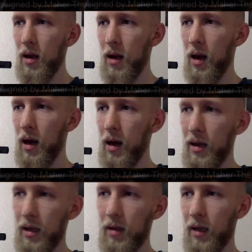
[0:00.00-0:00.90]
And
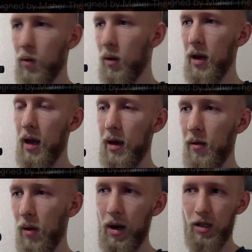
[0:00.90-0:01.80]
then like 1 day
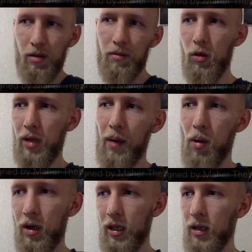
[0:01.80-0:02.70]
where I just do side
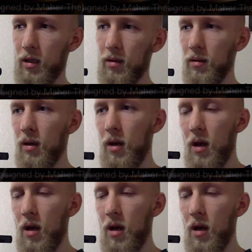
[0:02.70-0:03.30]
projects and